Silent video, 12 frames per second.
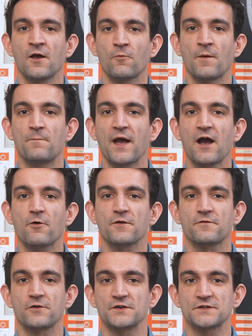When power
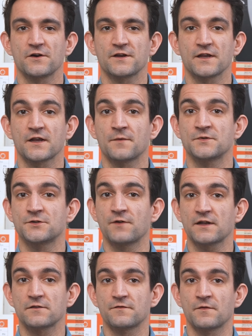for a circuit comes
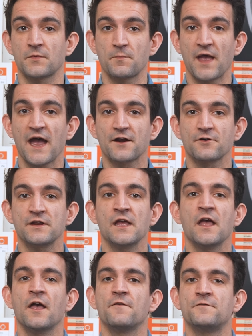directly from the battery,
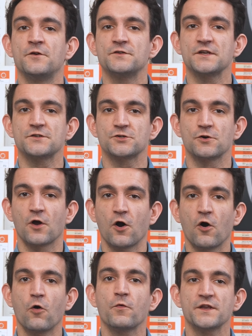fuses should
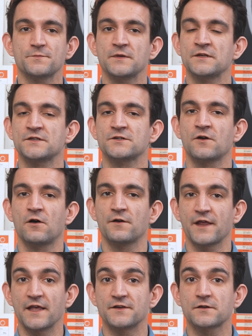always be
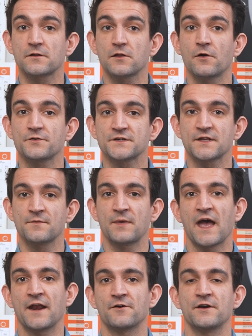installed as close to the
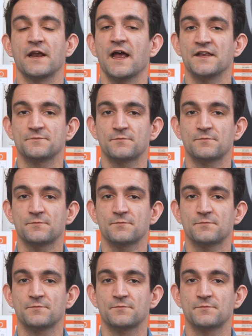battery as